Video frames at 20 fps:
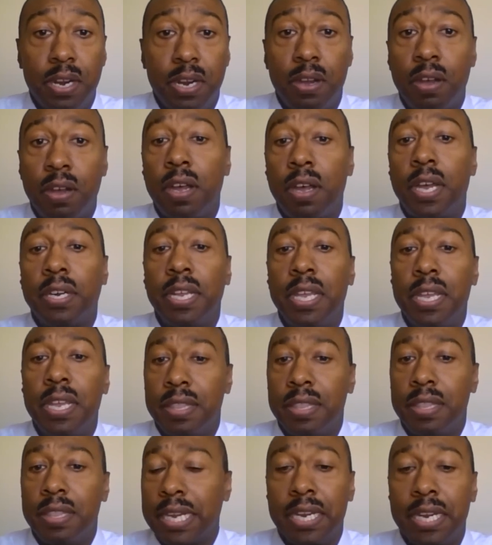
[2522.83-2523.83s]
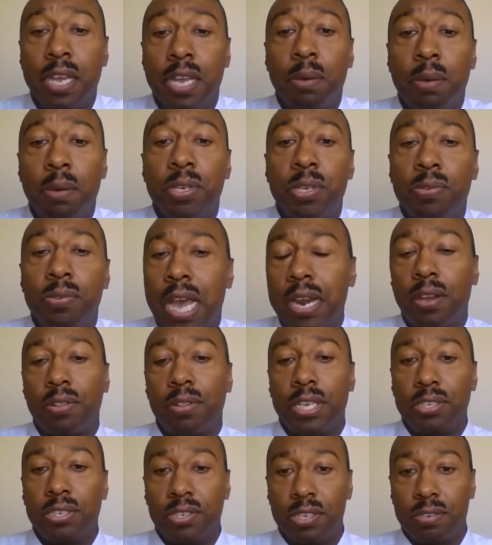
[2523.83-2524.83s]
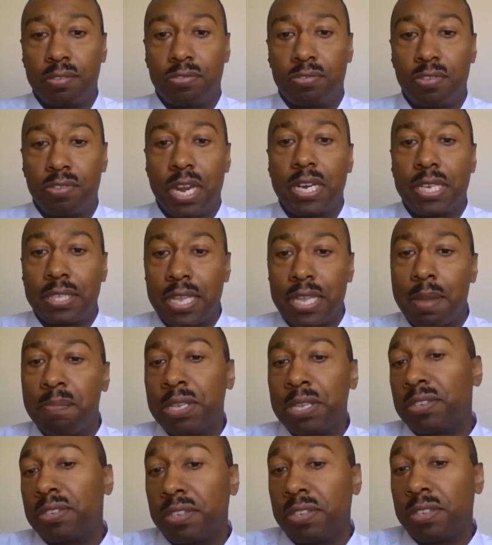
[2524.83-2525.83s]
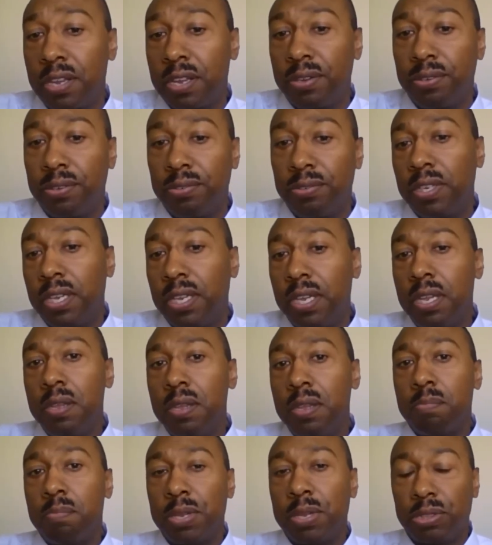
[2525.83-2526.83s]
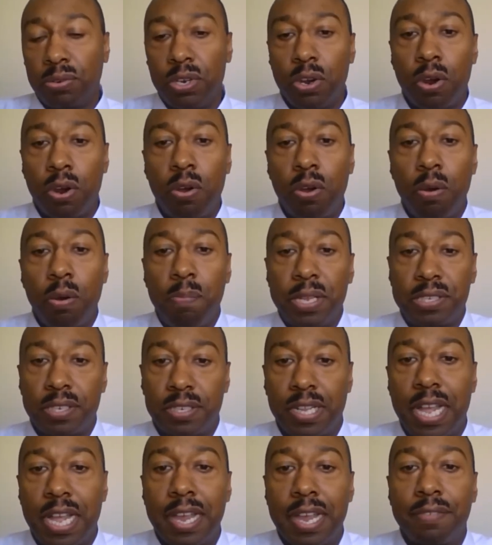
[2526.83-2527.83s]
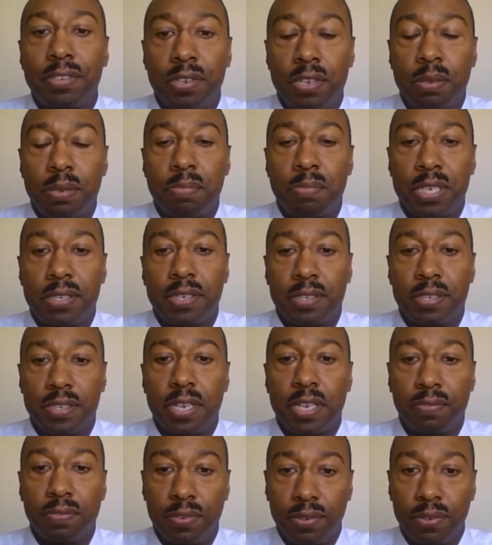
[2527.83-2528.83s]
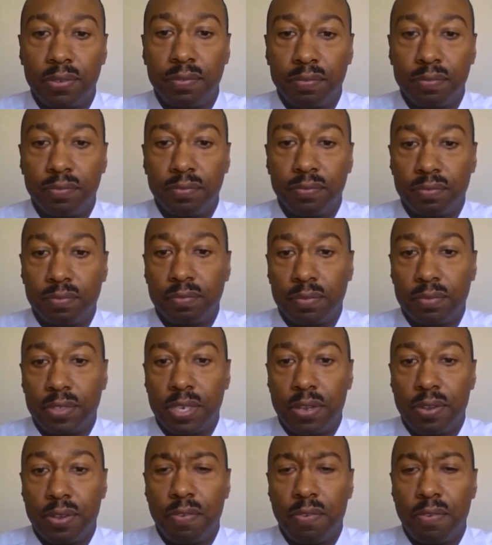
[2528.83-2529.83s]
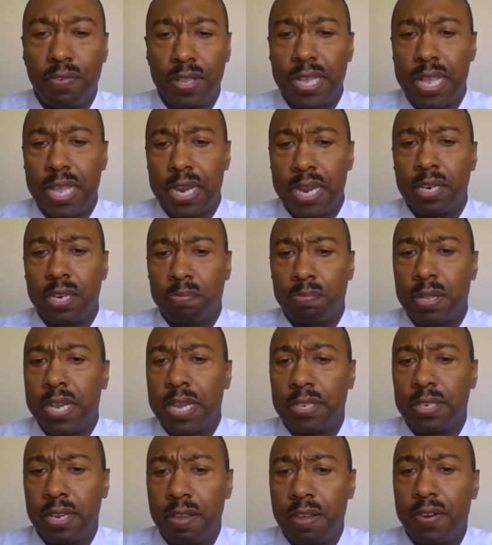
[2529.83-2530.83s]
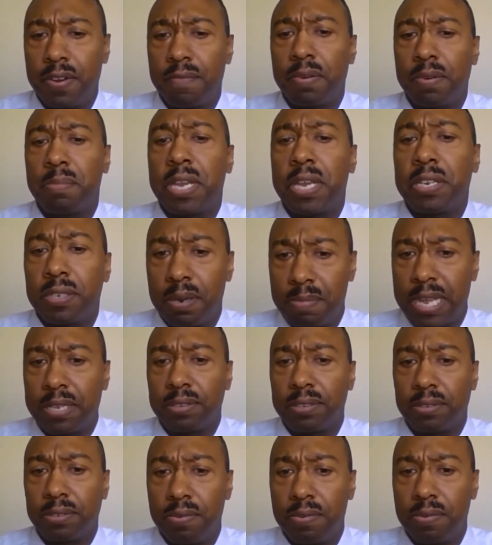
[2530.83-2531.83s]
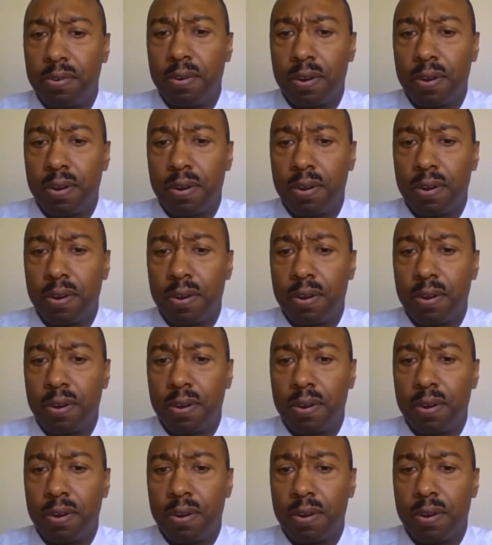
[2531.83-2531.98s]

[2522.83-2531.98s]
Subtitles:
on. They can help you not only just try to get that business loan, but through your whole business life, so you can be successful. So hopefully that explains enough information about school.